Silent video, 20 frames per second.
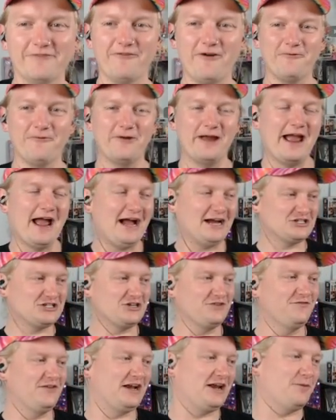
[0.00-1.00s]
reaction
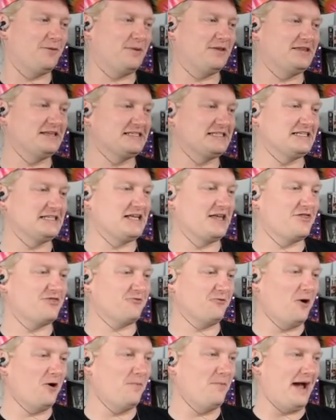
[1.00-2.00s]
video, but this is a
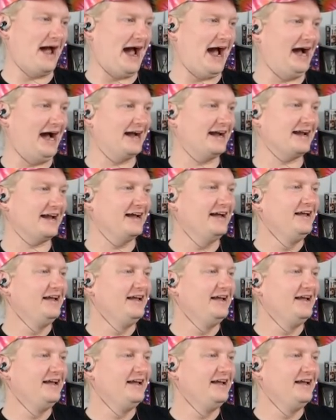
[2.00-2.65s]
throwback.